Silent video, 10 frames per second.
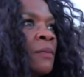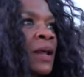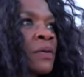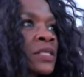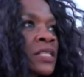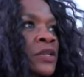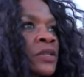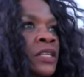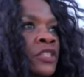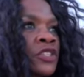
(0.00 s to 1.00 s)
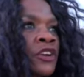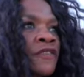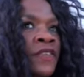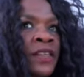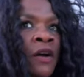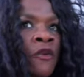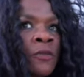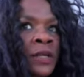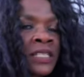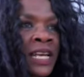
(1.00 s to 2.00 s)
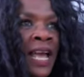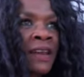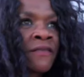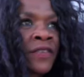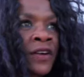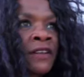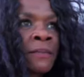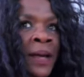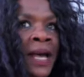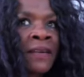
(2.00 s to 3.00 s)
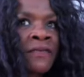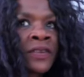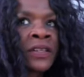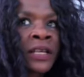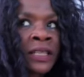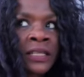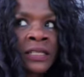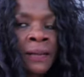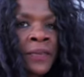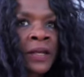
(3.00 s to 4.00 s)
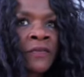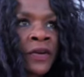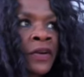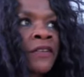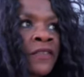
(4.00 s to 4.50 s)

But I was literally concerned for that woman because I had a very bad feeling that something very,